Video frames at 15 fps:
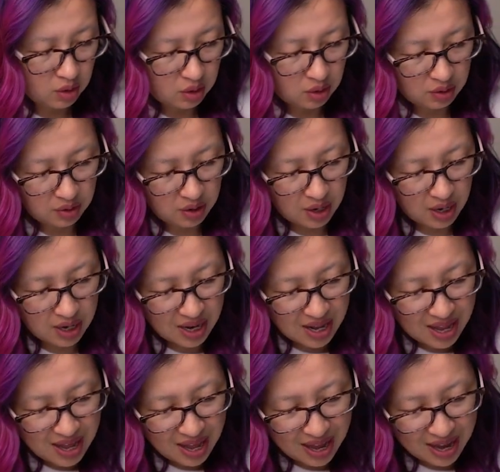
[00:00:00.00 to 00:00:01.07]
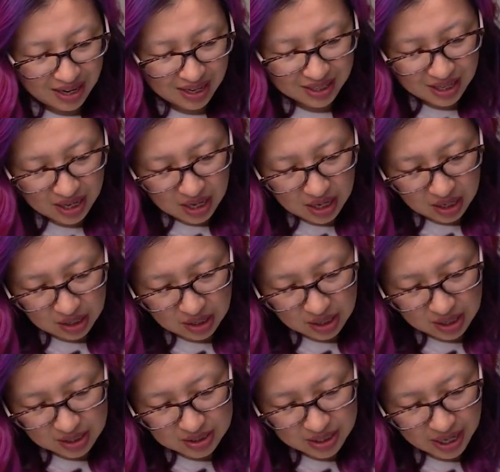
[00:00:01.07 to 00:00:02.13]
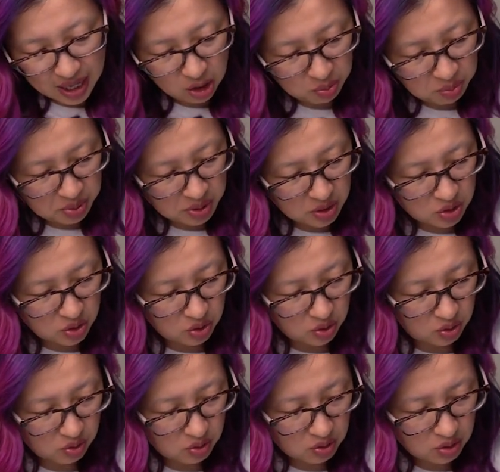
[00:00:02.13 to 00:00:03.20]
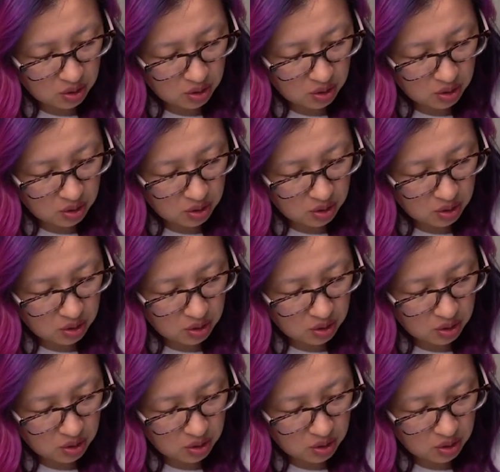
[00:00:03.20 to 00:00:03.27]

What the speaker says: All right. And again, it's helping you